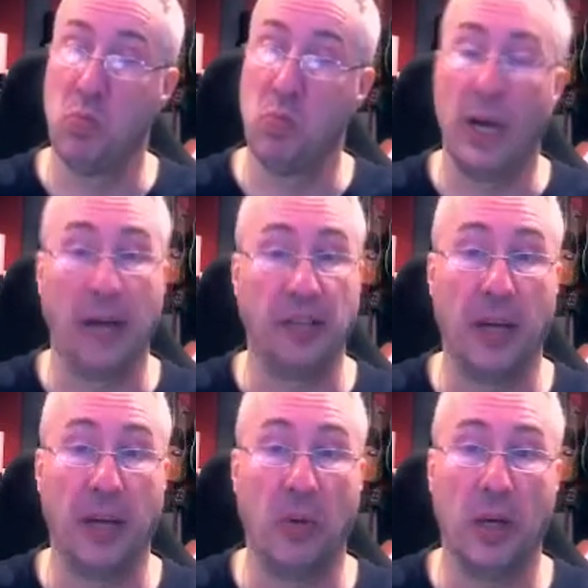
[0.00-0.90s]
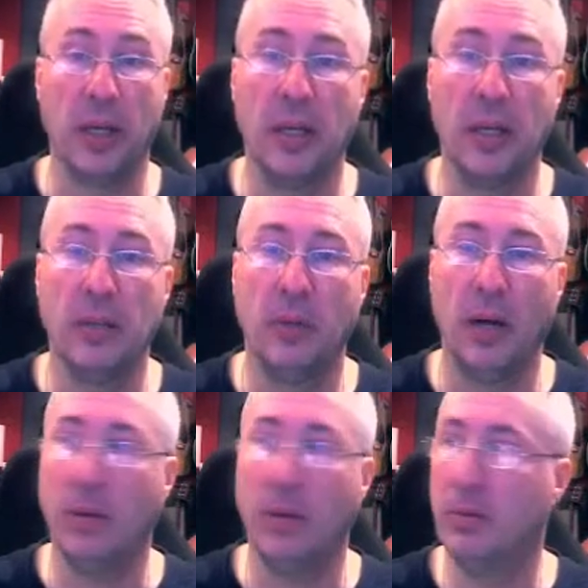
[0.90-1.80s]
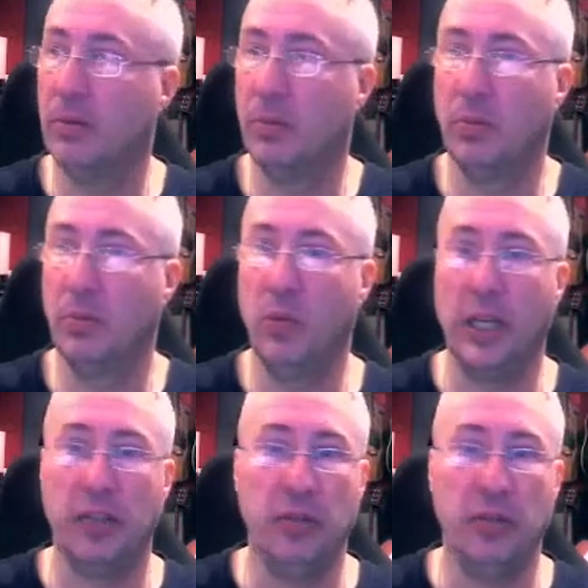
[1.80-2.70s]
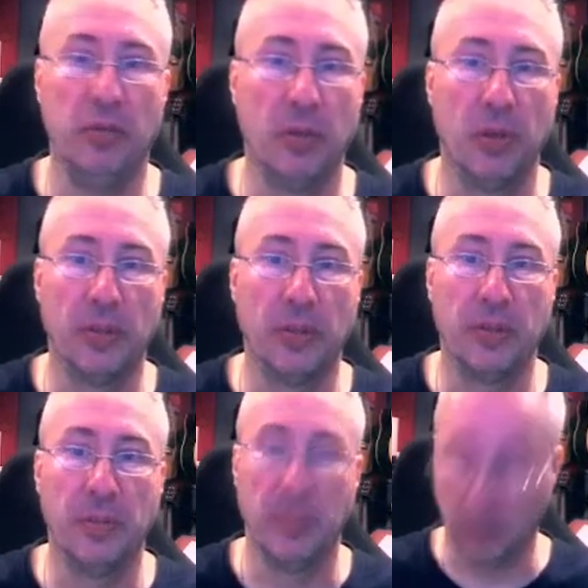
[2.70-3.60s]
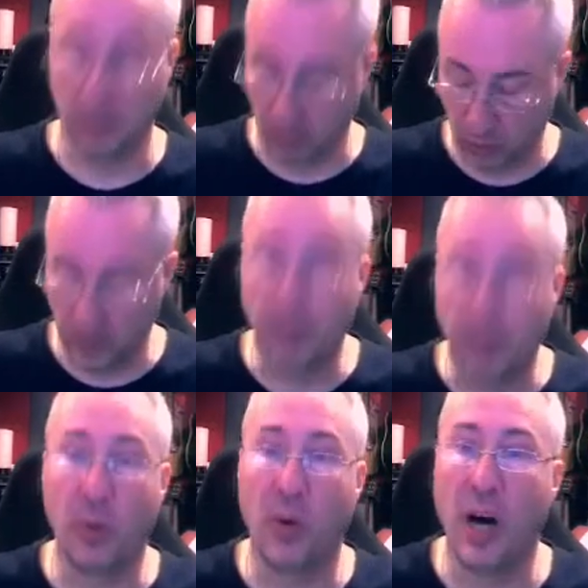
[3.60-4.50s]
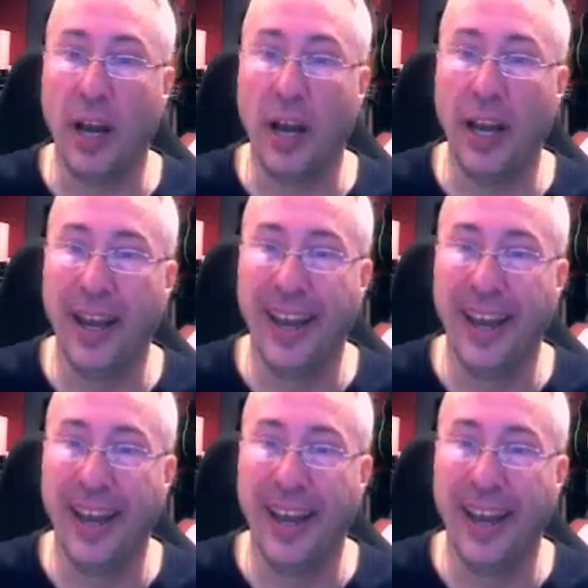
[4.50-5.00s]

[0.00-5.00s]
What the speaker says: How does that work? Well, we got 2 rules. Rule number 1,